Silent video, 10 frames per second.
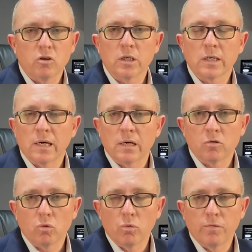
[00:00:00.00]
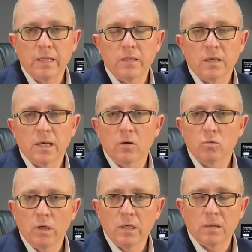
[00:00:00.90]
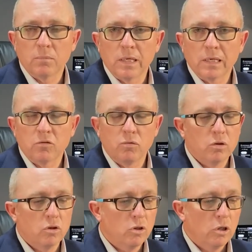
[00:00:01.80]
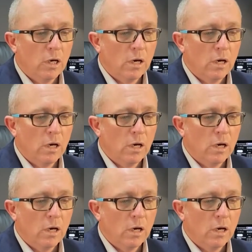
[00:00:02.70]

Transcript: account or VAT account or income tax return,